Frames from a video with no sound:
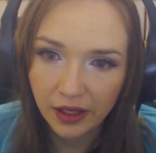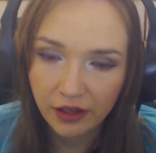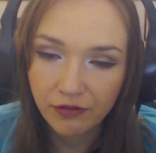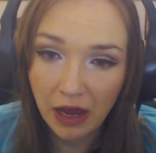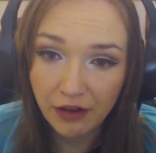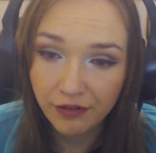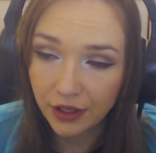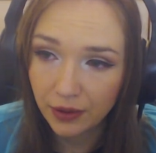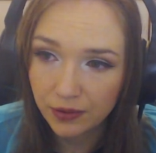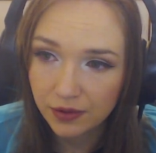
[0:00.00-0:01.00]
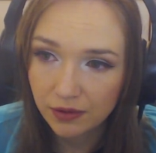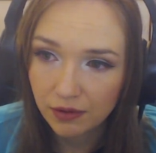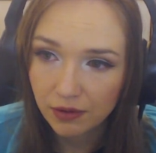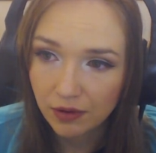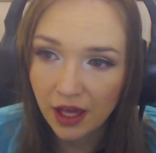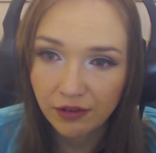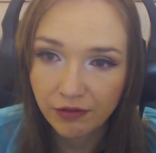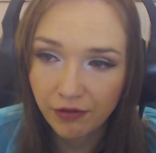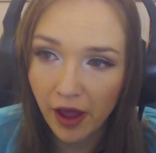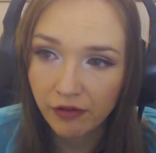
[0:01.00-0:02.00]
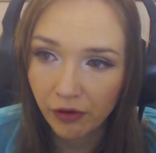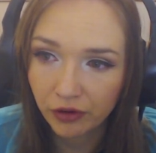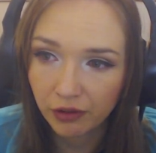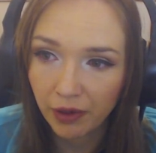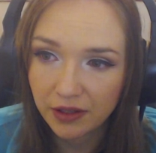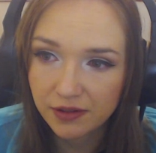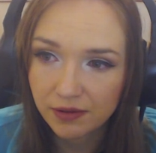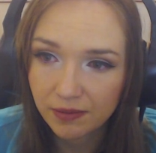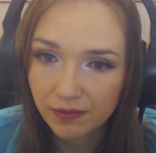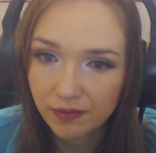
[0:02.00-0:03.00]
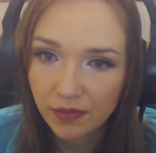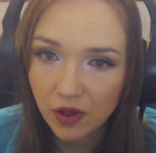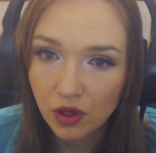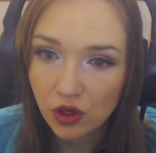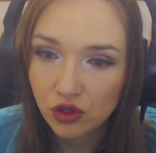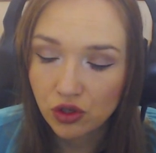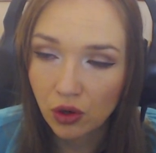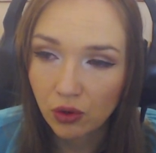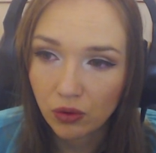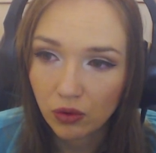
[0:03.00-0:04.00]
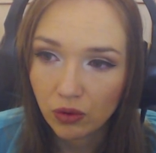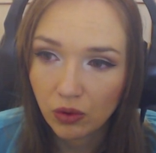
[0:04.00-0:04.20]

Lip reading: like 5 Qs and 5 ultimates. So